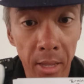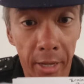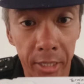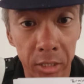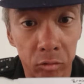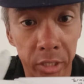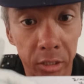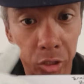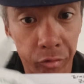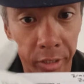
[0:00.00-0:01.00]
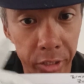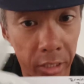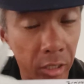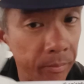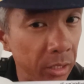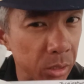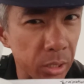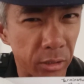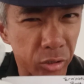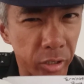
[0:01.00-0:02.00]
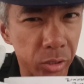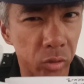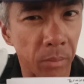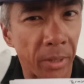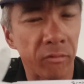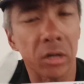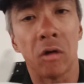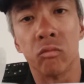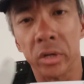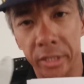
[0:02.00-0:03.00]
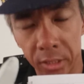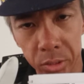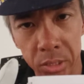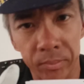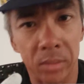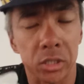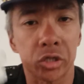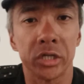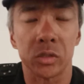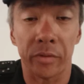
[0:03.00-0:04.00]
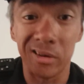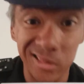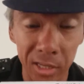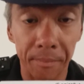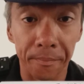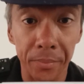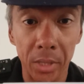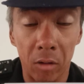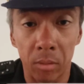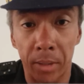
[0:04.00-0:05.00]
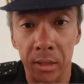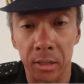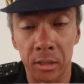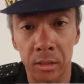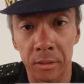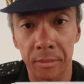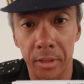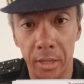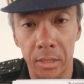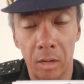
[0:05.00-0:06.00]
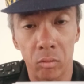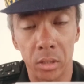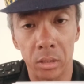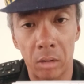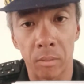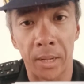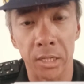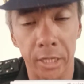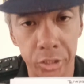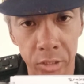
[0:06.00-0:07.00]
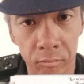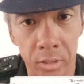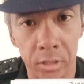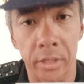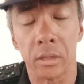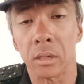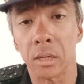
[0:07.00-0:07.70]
and then they will dig the trench and they'll be inside the trench. So depending what kind of work it is, sometimes the trench is very deep. Our Bangla and our Bangladeshi worker and